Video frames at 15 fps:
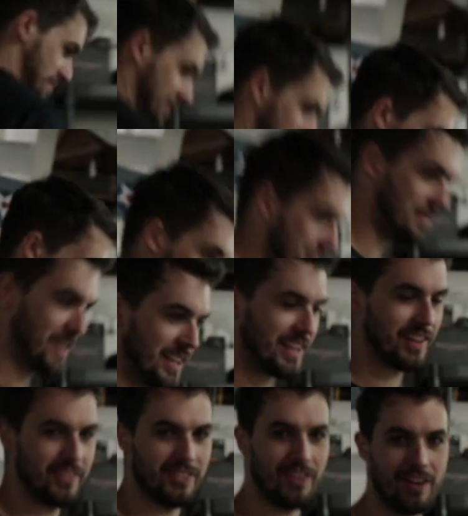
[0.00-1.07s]
a pleasure to be a
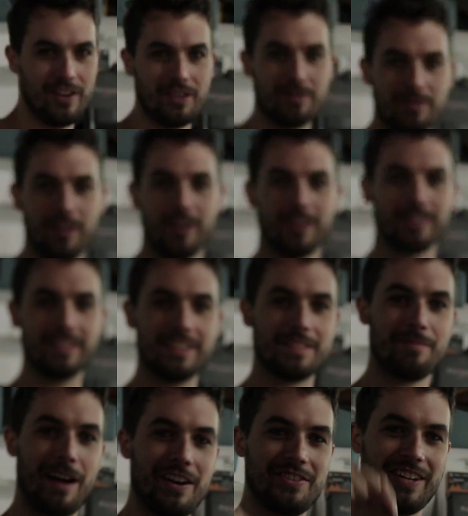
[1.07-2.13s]
guest star on your vlog. Link to
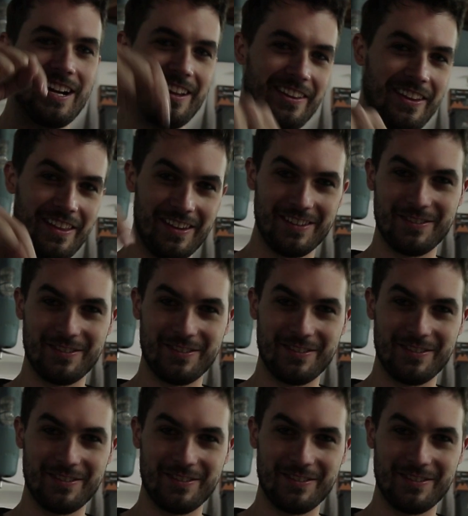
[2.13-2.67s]
my channel in the